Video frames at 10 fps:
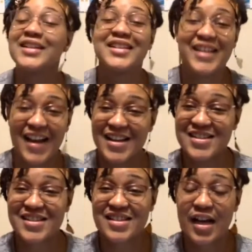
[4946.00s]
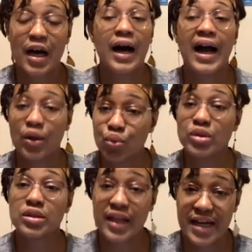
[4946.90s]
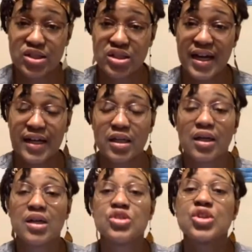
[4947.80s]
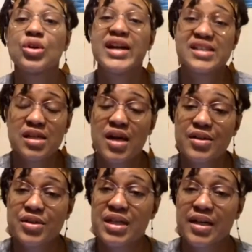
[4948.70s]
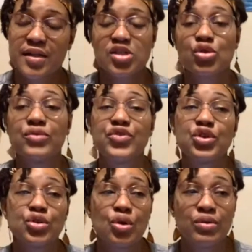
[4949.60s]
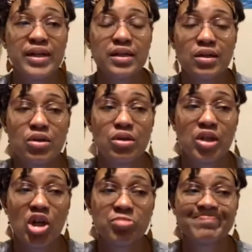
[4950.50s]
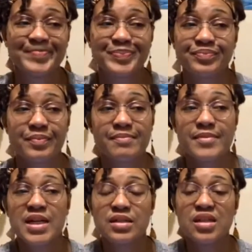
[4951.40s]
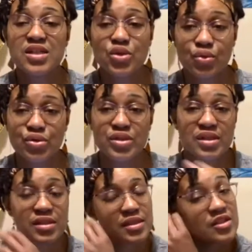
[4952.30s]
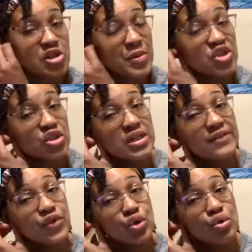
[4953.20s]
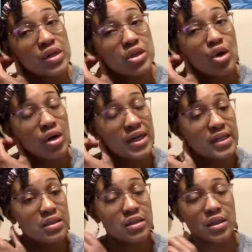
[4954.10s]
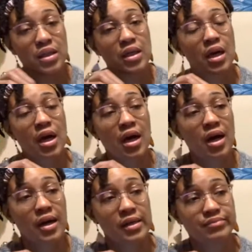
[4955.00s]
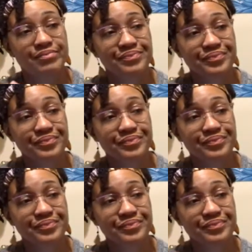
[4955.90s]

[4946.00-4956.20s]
Yes, I will catch that. So that's another thing. So if you're going on these cruises, especially if you're going on a,